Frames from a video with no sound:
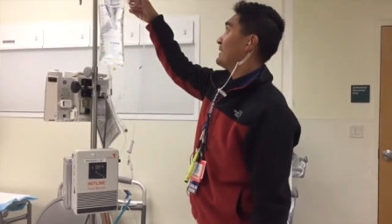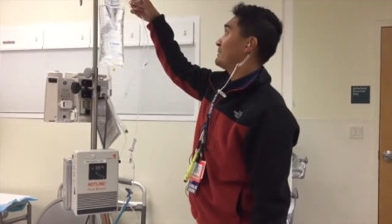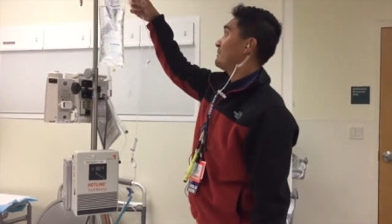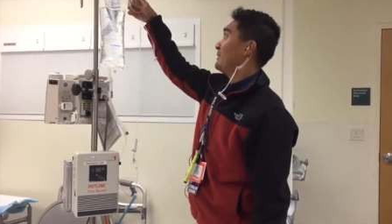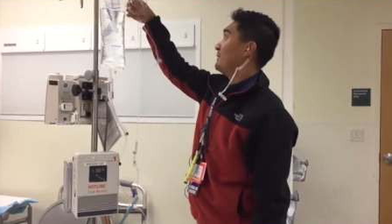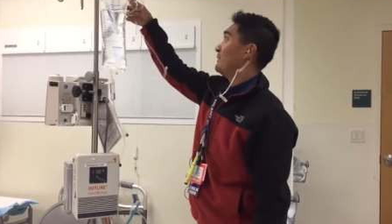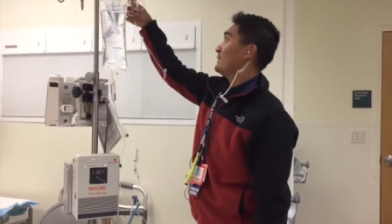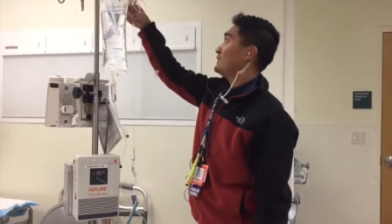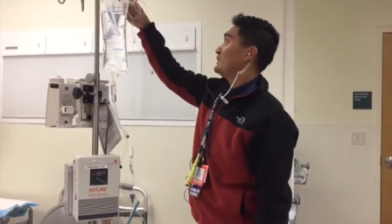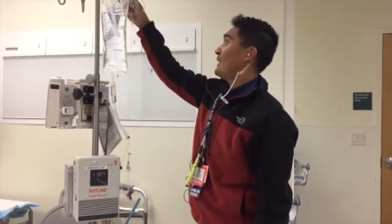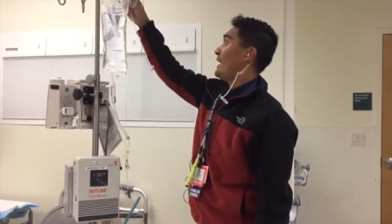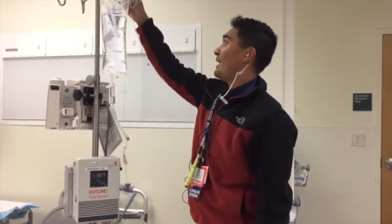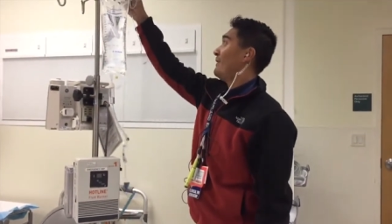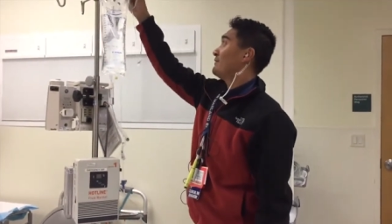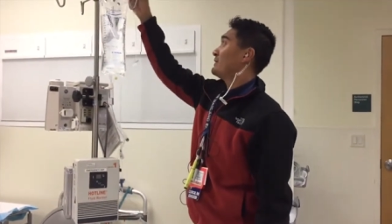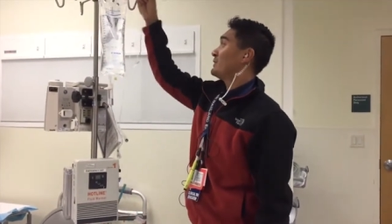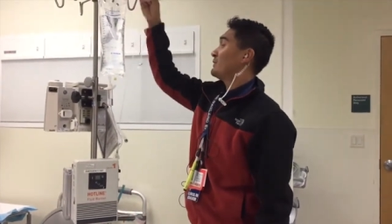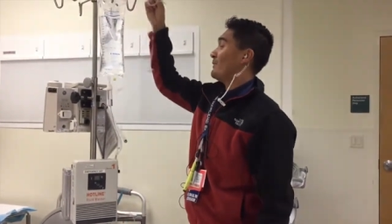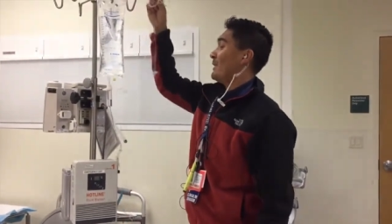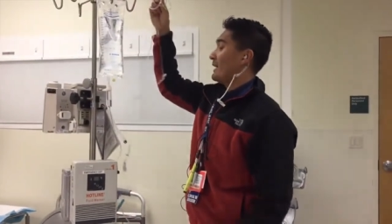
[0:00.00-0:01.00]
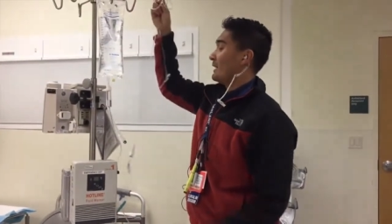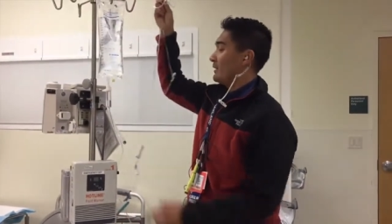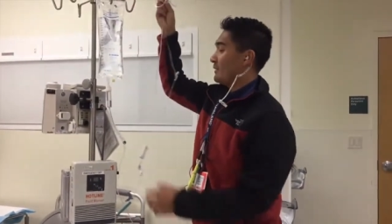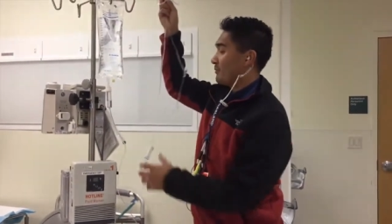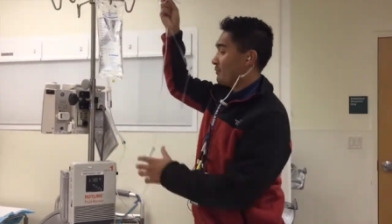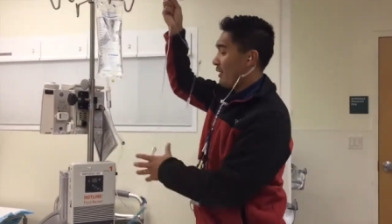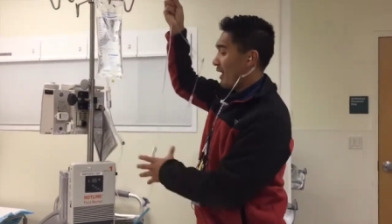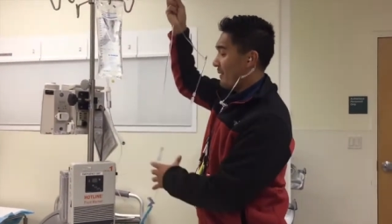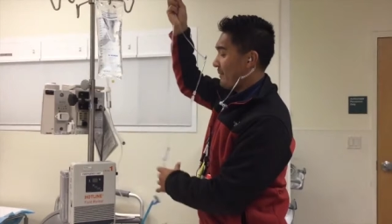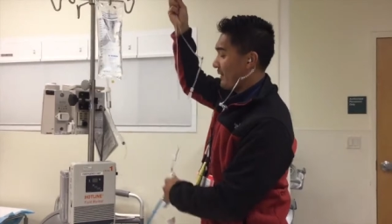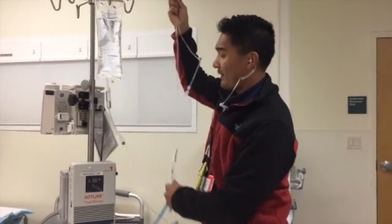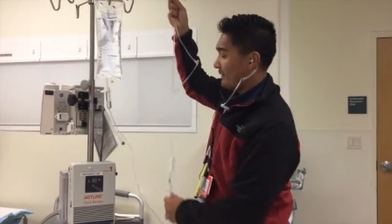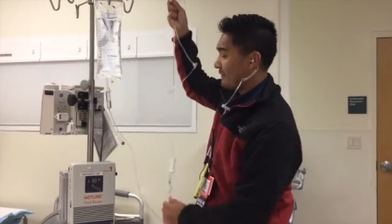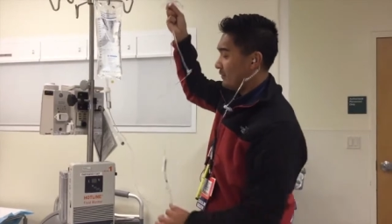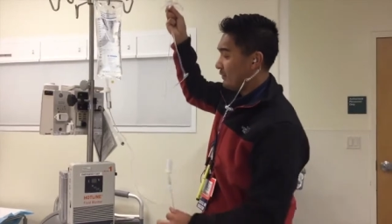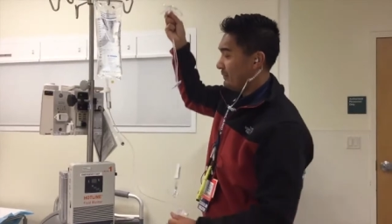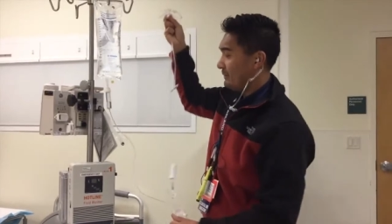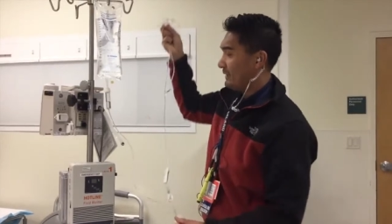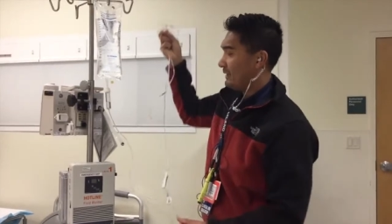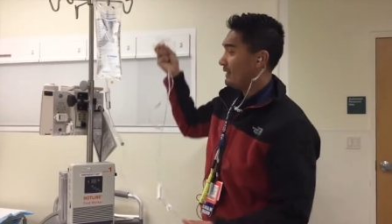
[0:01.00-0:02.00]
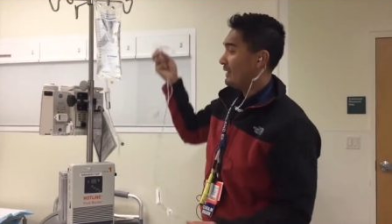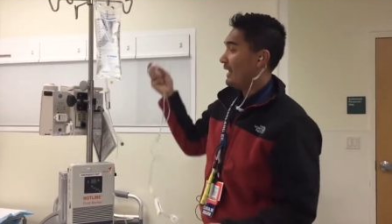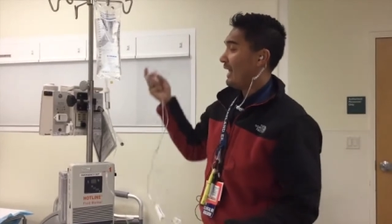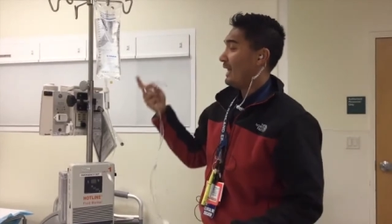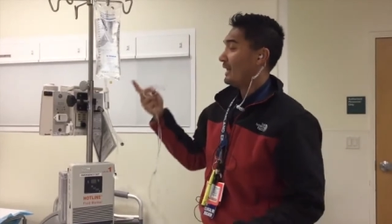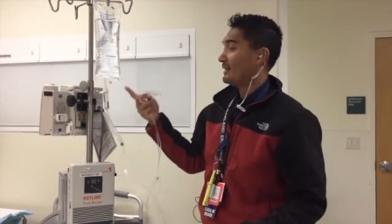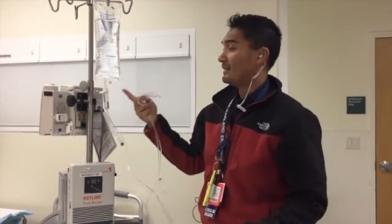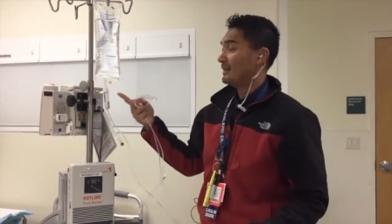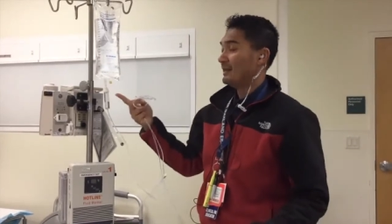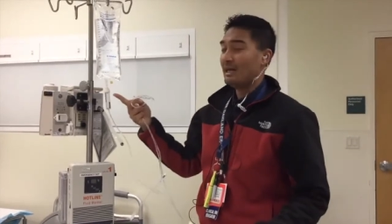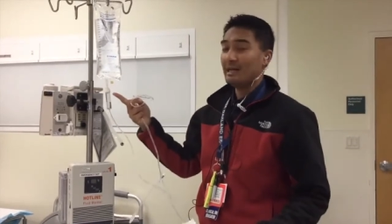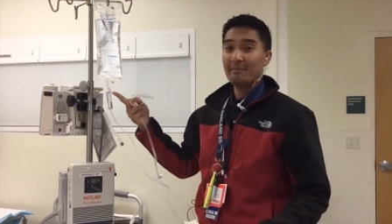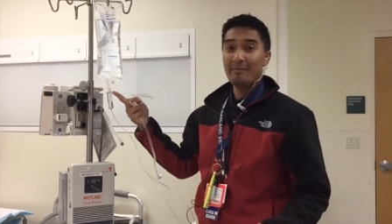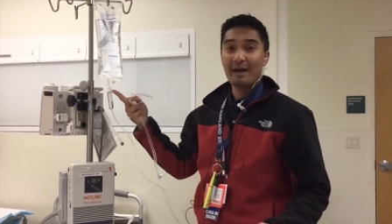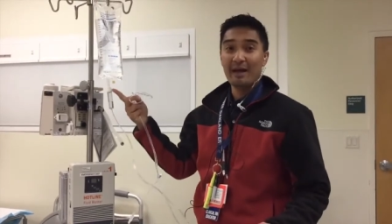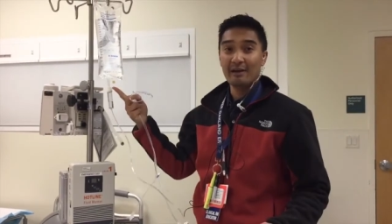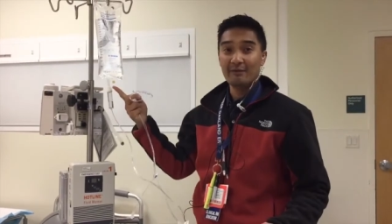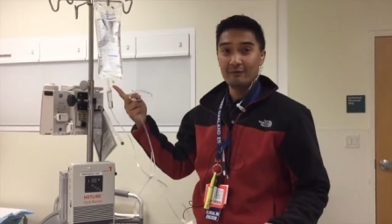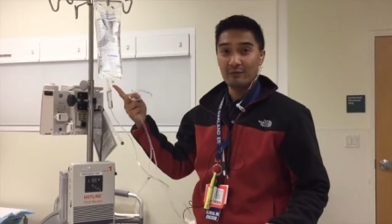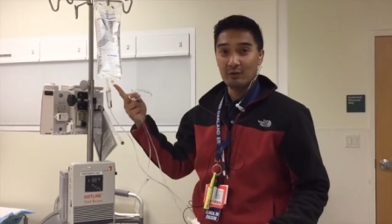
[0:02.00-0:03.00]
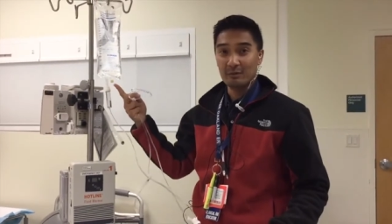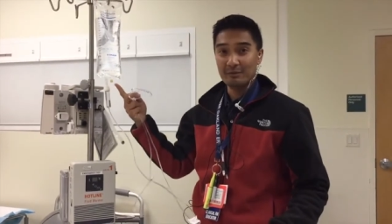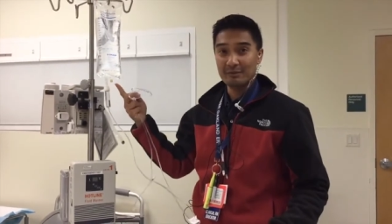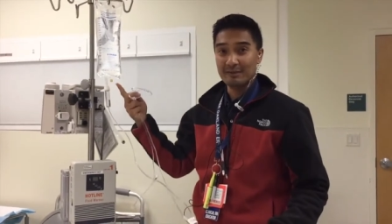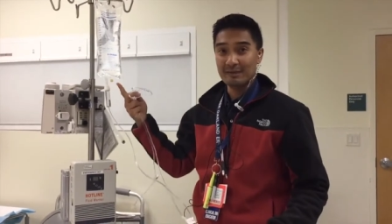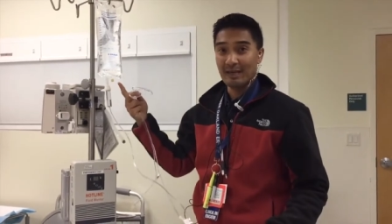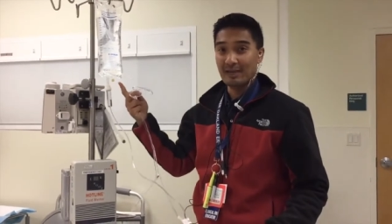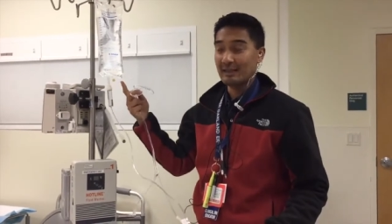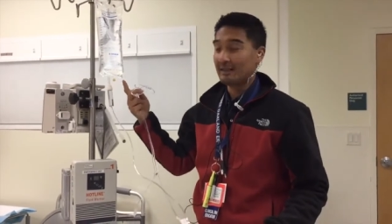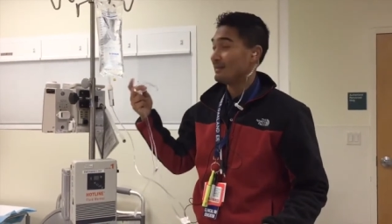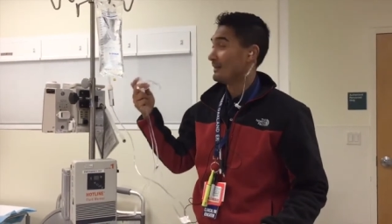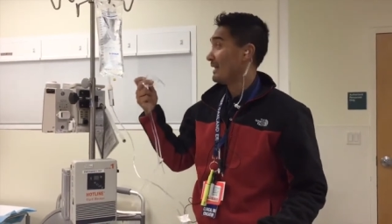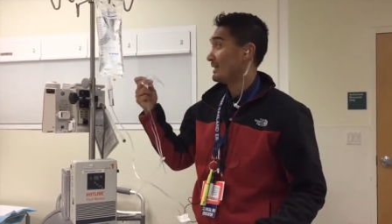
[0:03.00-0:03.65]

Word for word: this, but what you have is your regular primary tubing and, and a bag of normal saline.